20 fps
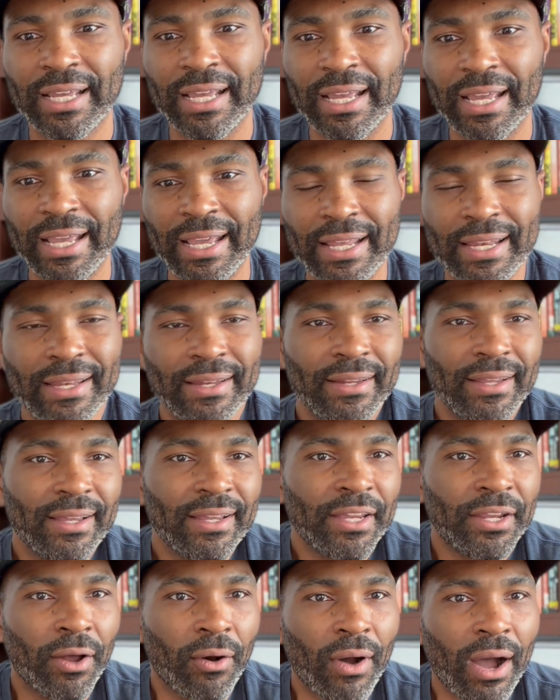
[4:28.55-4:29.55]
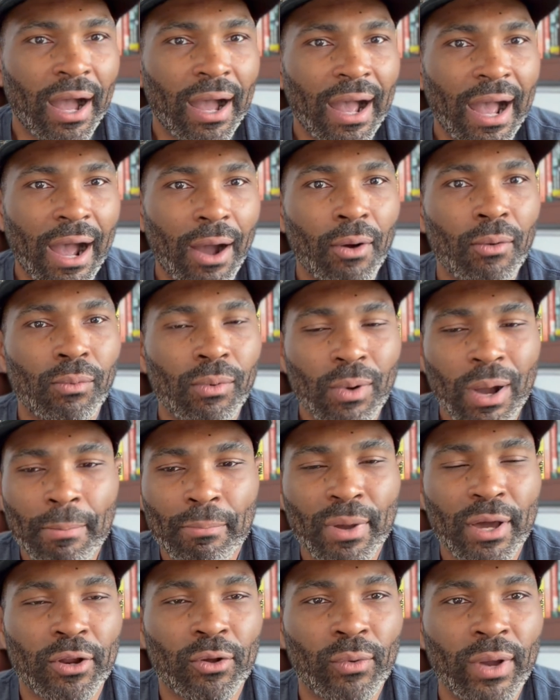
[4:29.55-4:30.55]
and how what
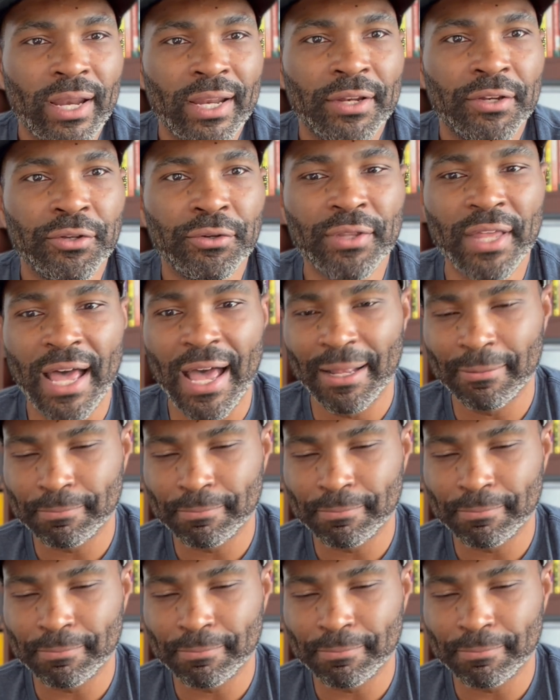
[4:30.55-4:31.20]
better way to do that